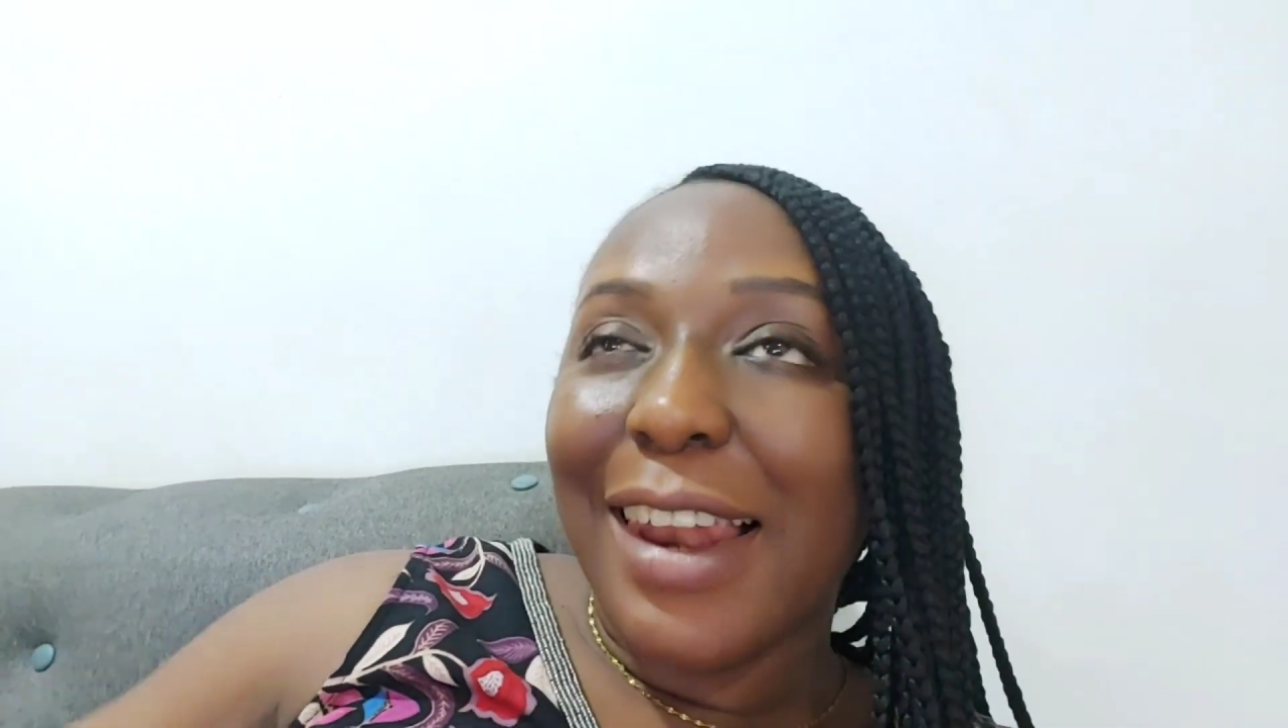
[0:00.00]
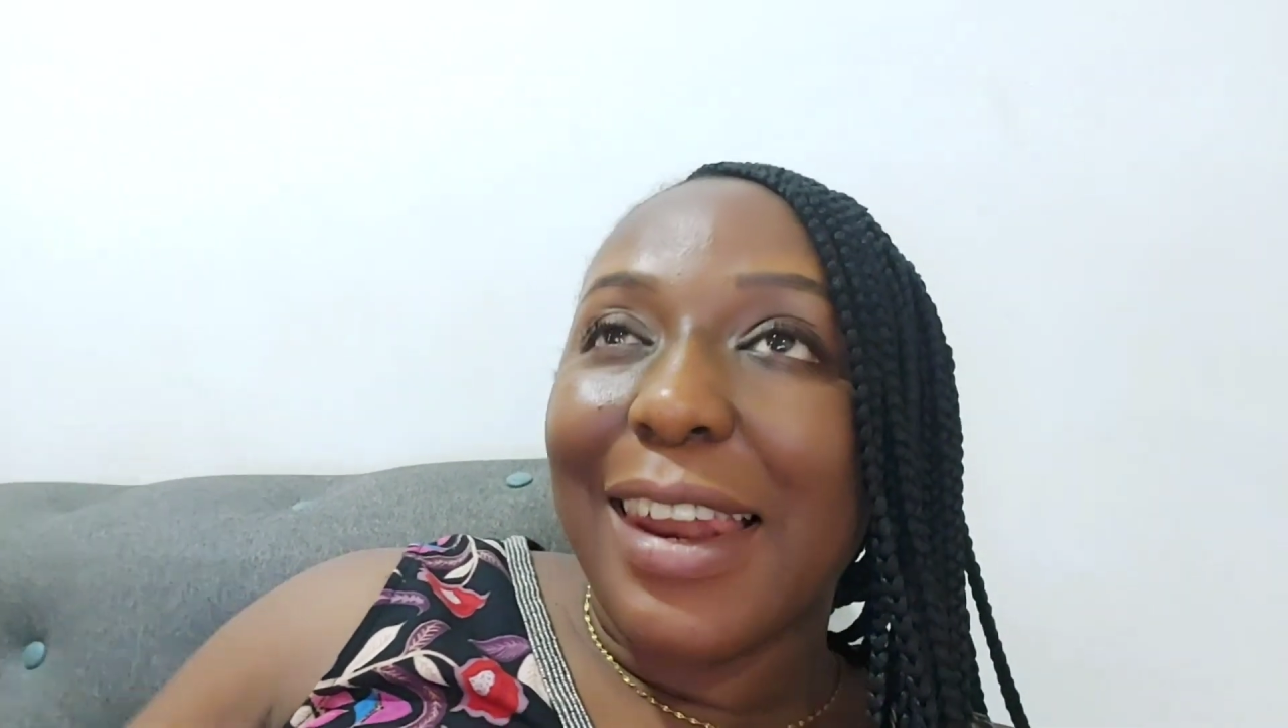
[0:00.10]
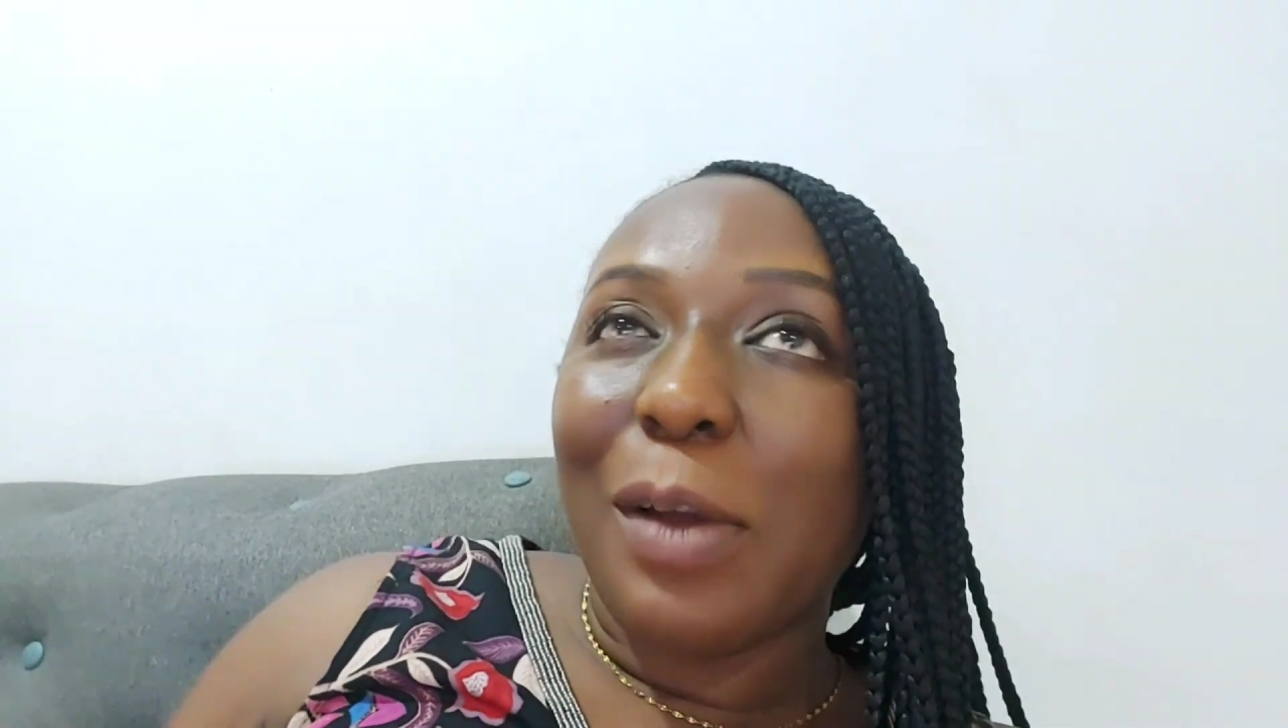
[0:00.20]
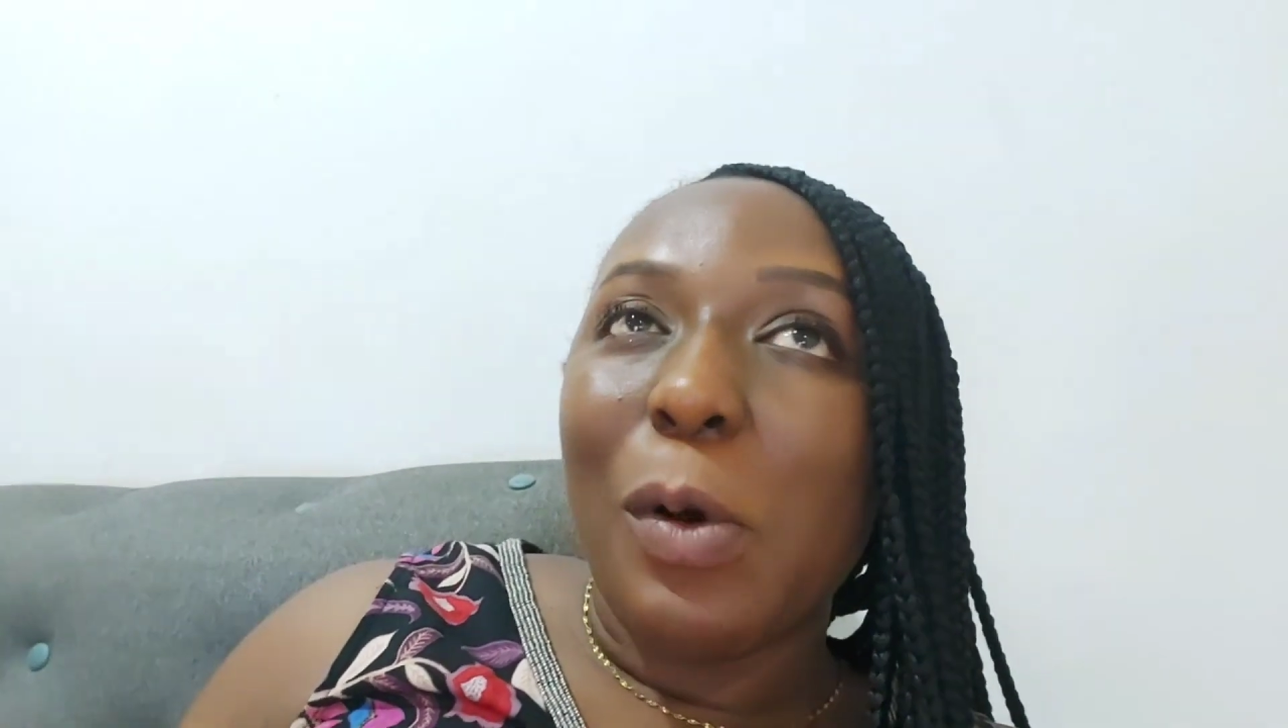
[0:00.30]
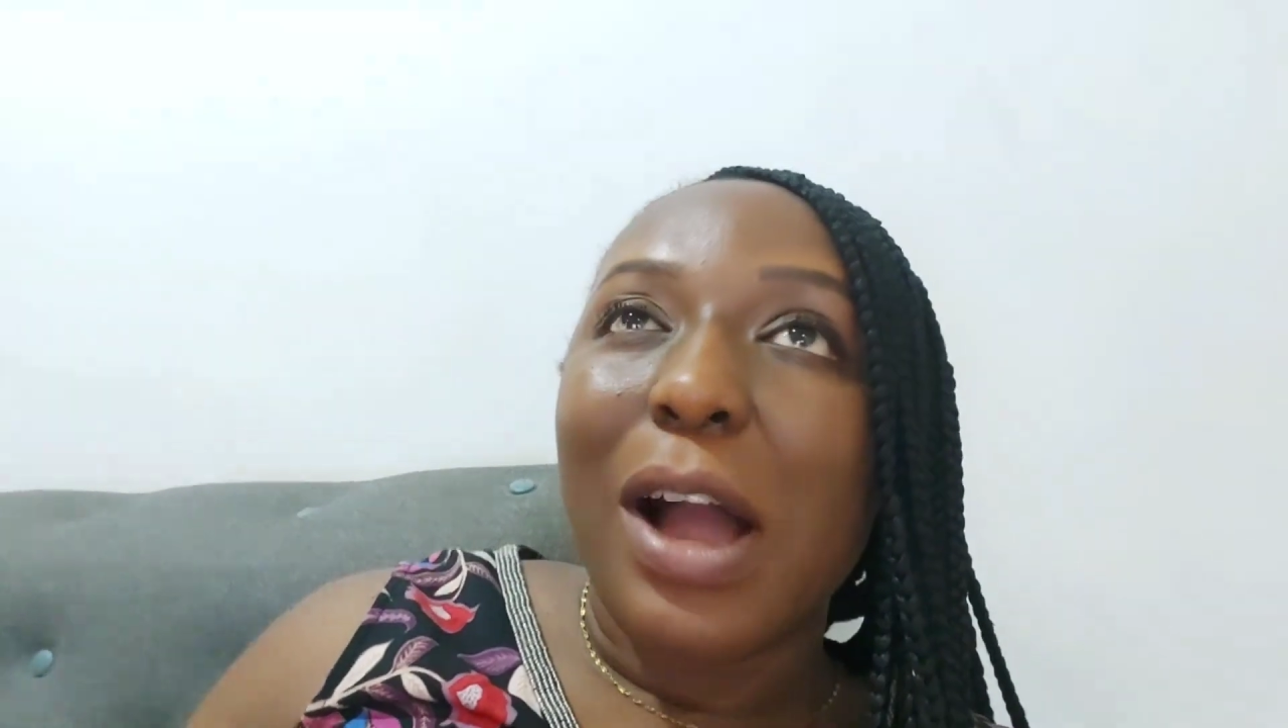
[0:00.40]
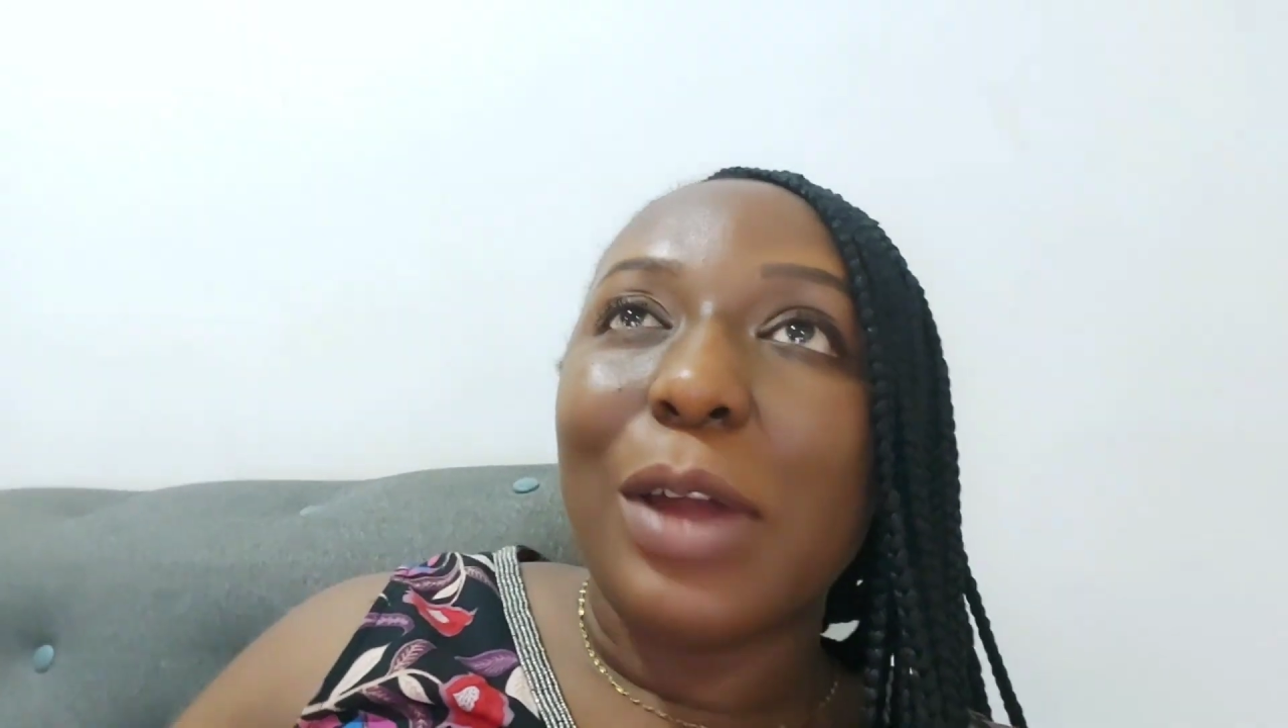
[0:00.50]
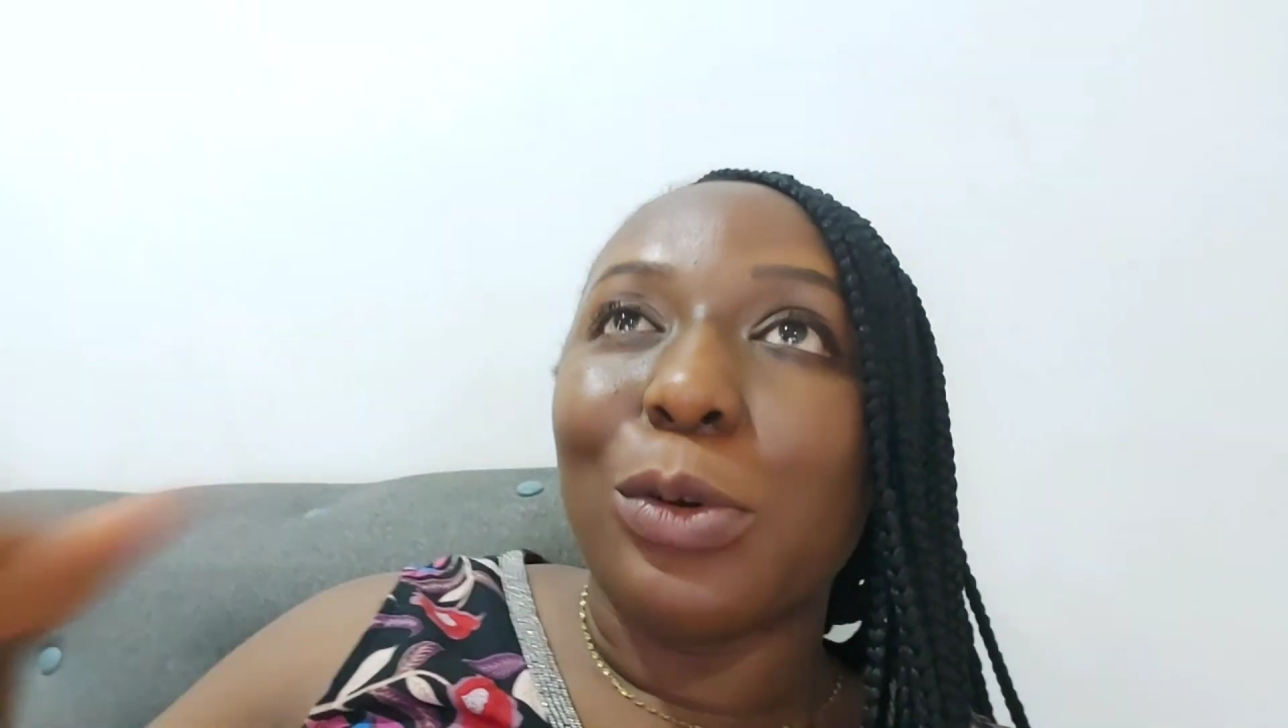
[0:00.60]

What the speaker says: Like, what kind